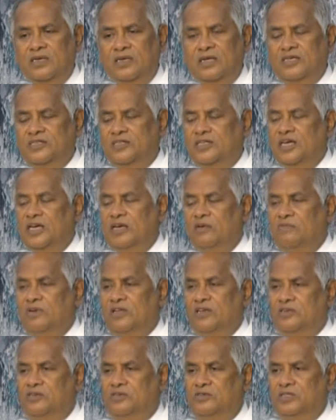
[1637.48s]
Next day, I
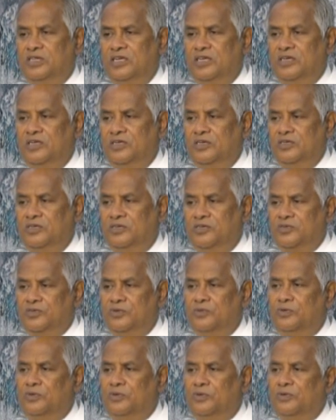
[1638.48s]
went to the
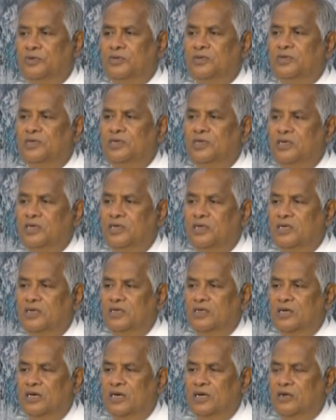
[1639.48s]
school
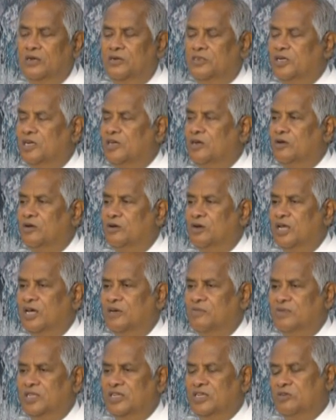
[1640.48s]
around 10
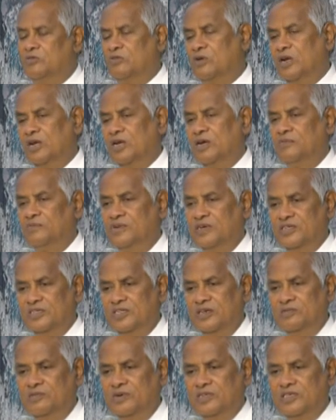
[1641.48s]
o'clock, within 12 hours,
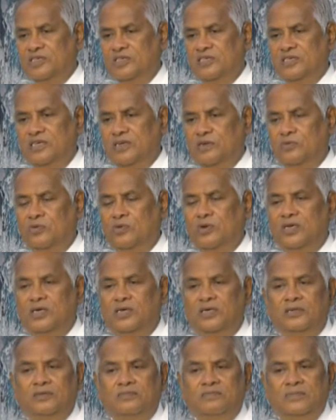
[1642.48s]
there was a
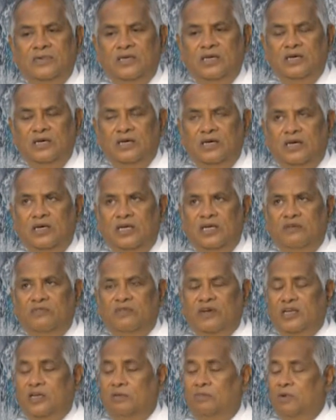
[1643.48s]
circular.
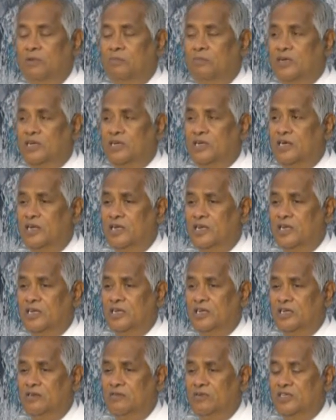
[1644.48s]
If I remember
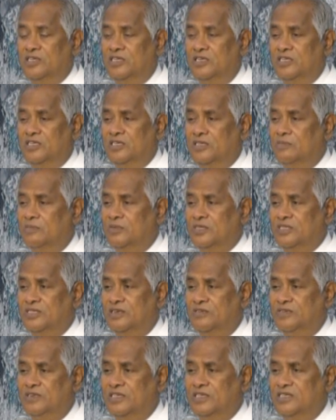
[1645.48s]
correctly, it was December
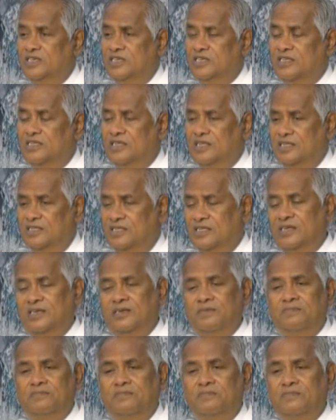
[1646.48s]
17th, I think.